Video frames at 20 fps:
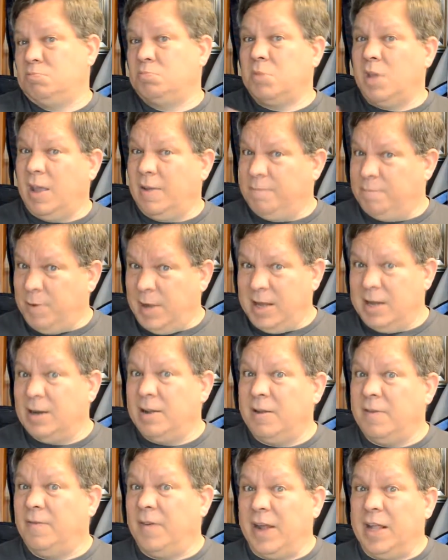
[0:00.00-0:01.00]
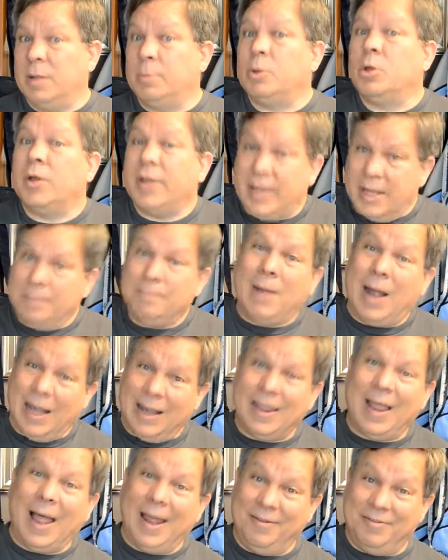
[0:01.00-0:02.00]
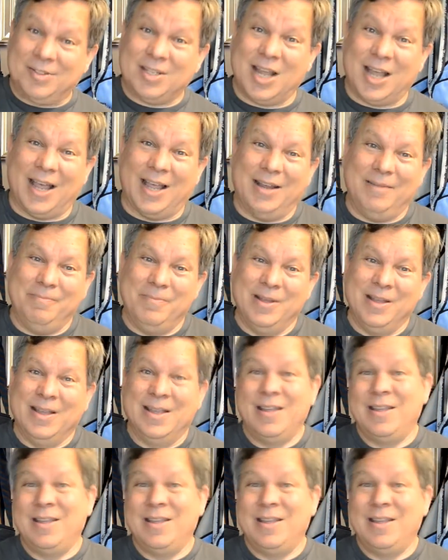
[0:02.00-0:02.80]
have been available in my lifetime